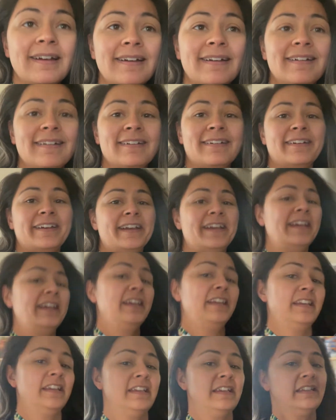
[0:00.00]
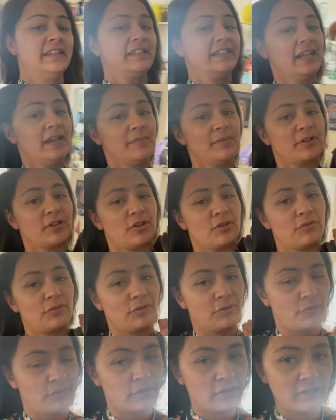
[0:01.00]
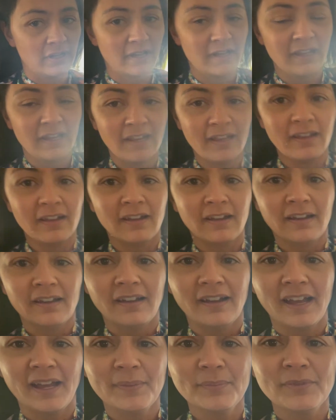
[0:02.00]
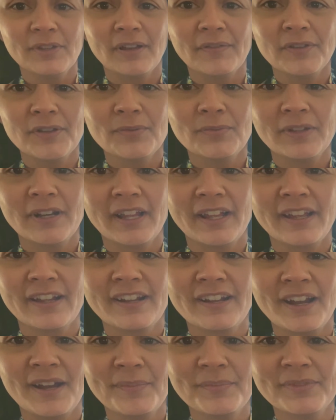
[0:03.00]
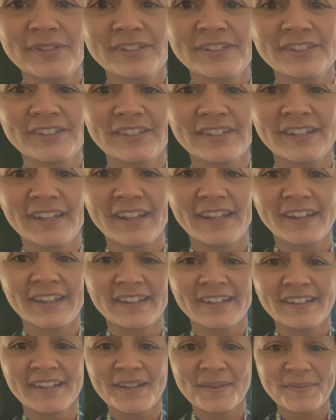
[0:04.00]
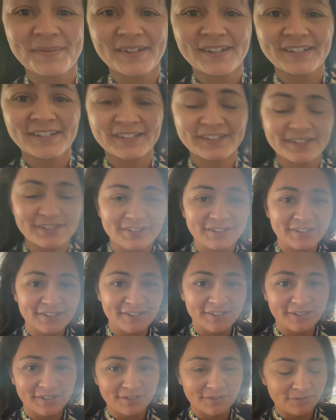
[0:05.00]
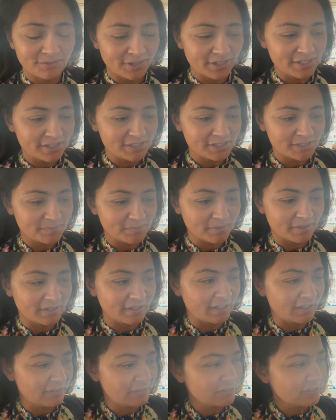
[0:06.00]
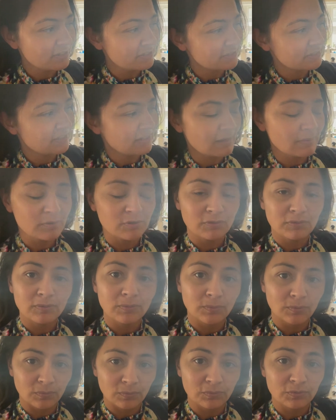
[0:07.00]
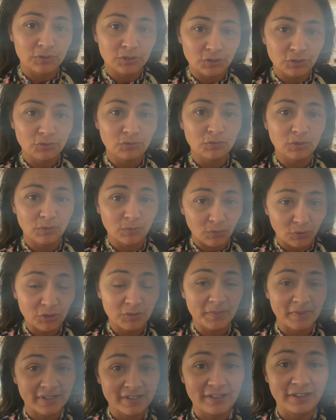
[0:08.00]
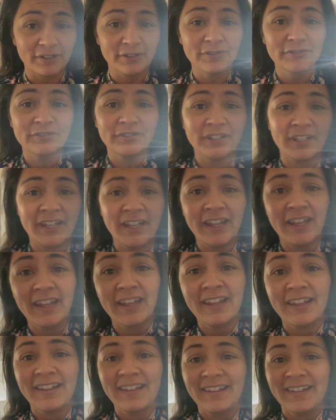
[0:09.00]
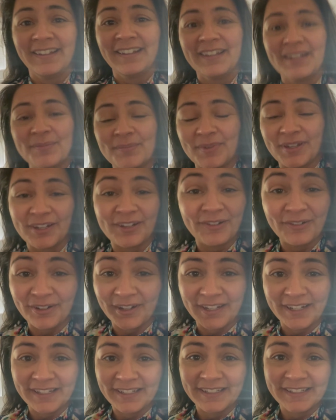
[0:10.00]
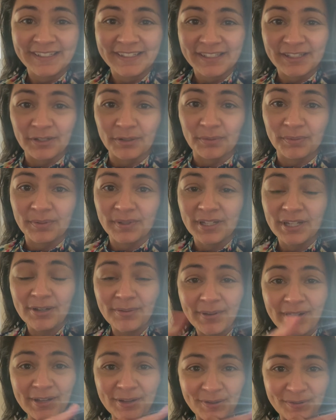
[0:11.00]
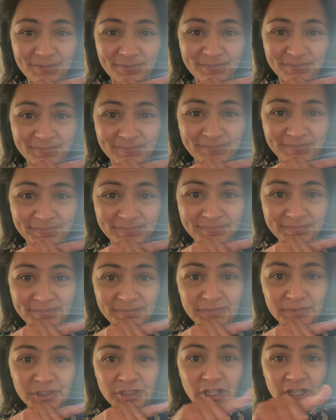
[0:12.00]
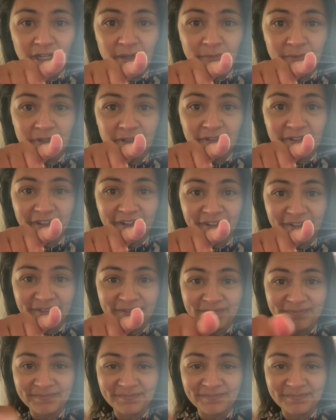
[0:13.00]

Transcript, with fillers: Ah, it's time to go though. I'm loving what I accomplished today. I mean, it doesn't look the greatest, but I think it's time to, re to reward myself by going. So here we go. Check in with you later.